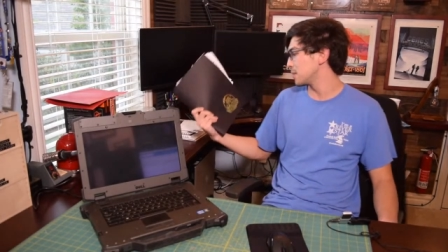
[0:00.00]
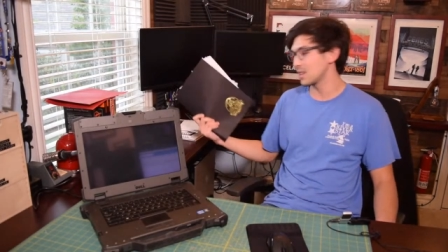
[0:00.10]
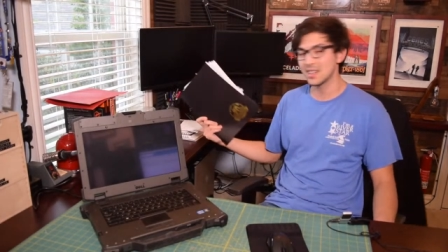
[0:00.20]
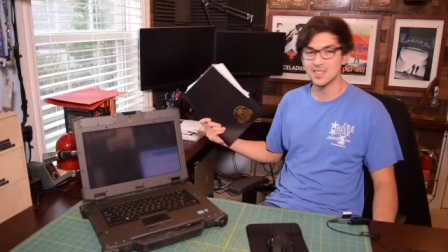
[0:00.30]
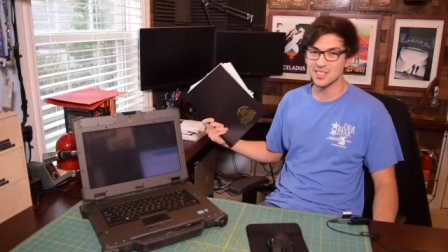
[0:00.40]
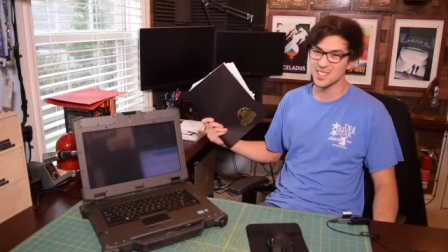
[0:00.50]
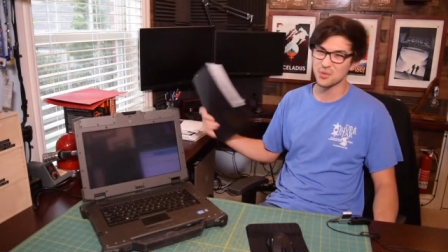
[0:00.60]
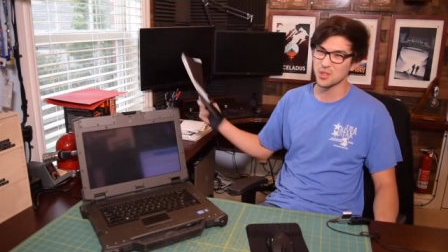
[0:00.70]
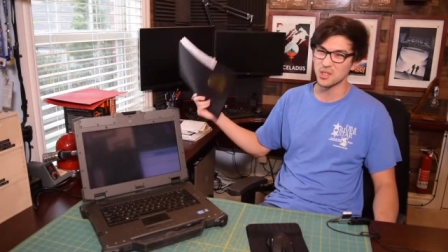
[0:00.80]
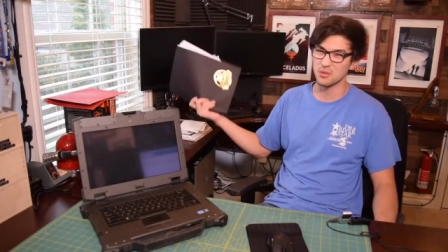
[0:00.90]
But that's that's
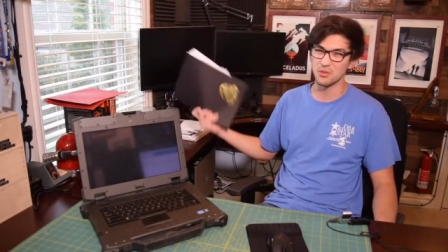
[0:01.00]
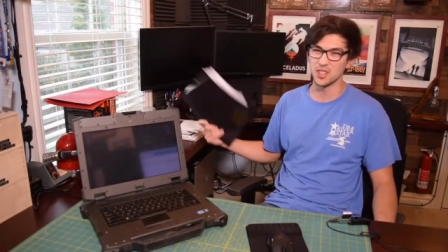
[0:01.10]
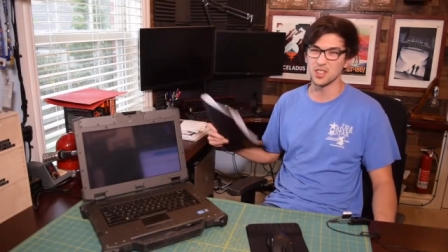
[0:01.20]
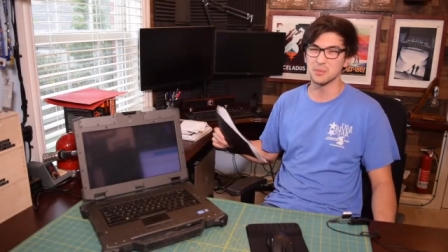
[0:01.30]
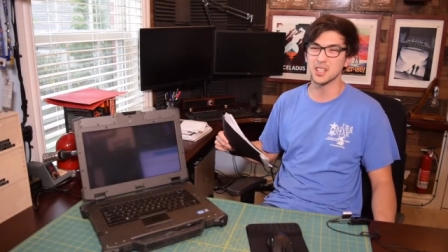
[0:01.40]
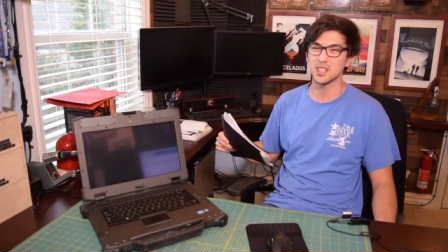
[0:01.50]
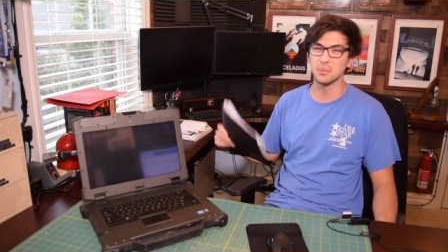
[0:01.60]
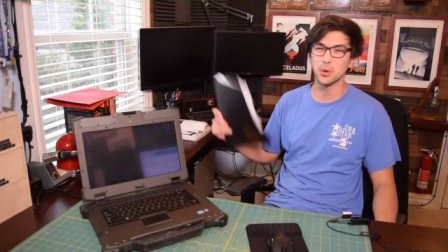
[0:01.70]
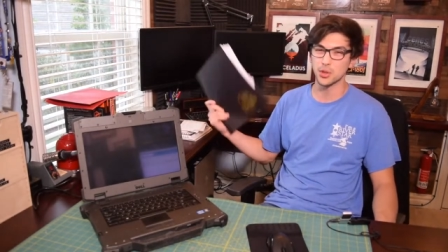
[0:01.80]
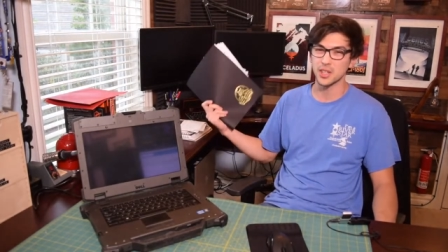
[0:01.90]
for a different video. I'm not
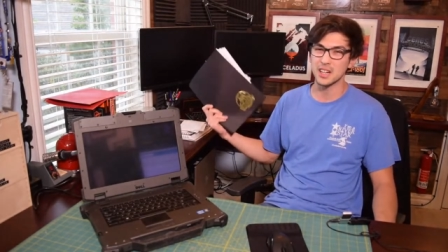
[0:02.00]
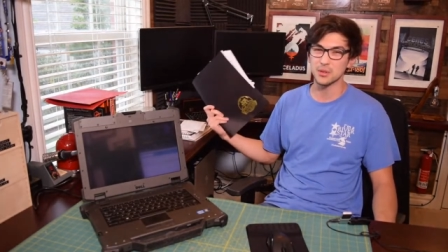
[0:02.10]
gonna bore you guys